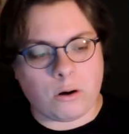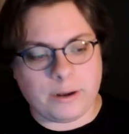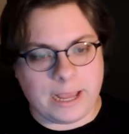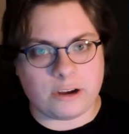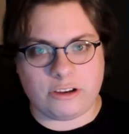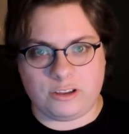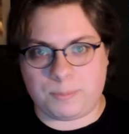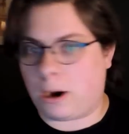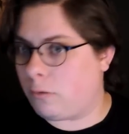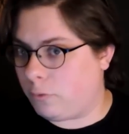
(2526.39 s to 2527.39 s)
aren't actually as
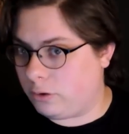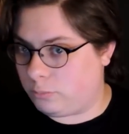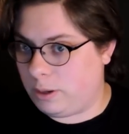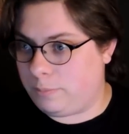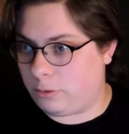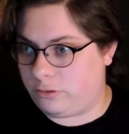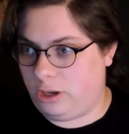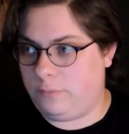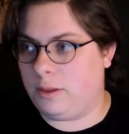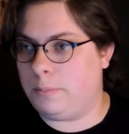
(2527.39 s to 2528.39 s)
powerful as we
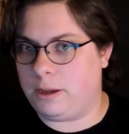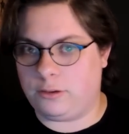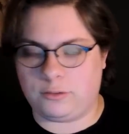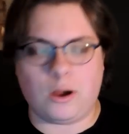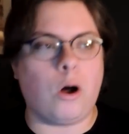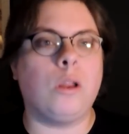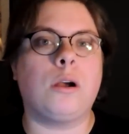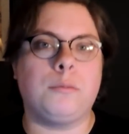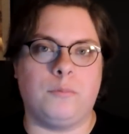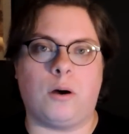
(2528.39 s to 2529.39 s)
perceive them because all
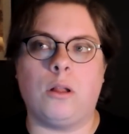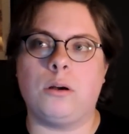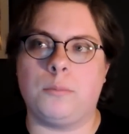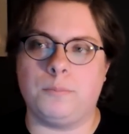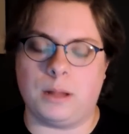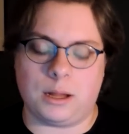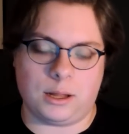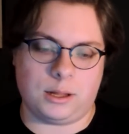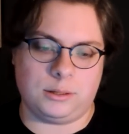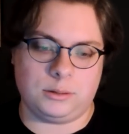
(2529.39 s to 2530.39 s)
our all our
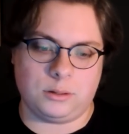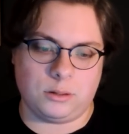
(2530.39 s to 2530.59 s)
uh,